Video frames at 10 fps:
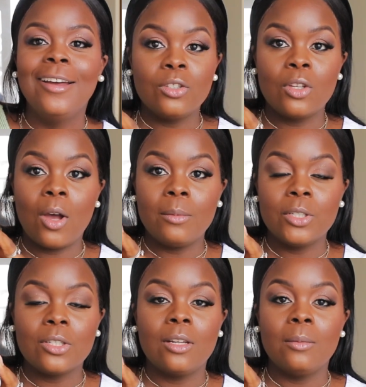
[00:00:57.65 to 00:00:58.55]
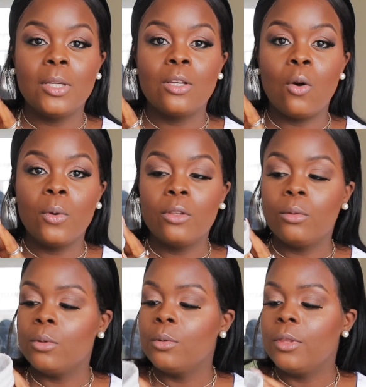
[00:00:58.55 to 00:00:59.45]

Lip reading: So I'm just going to be going through